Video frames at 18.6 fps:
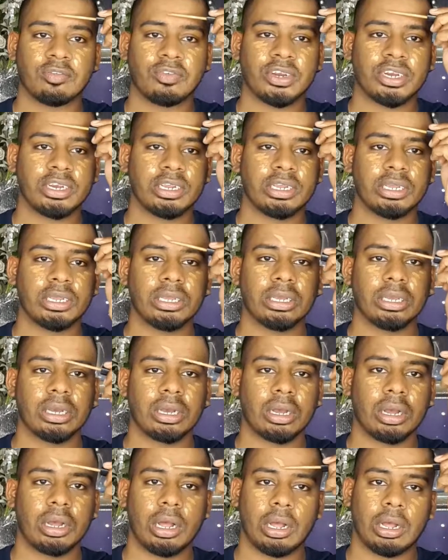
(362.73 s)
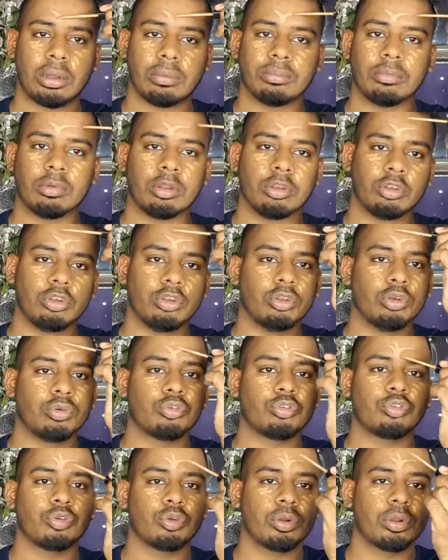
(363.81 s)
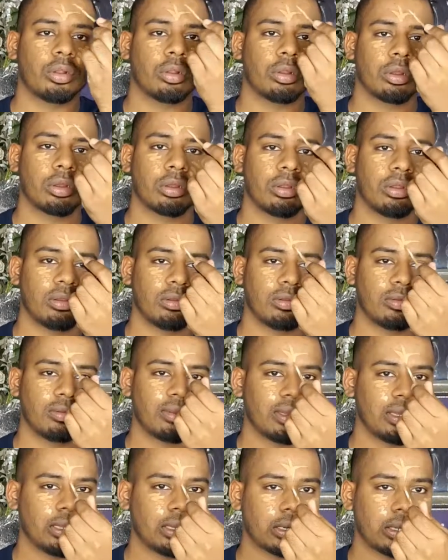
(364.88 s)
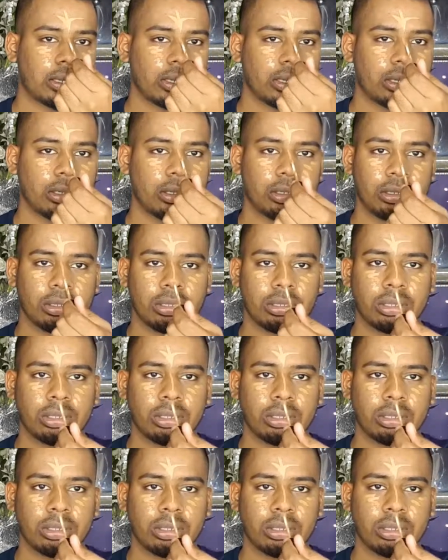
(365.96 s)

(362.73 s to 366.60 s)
is a very neutral concealer,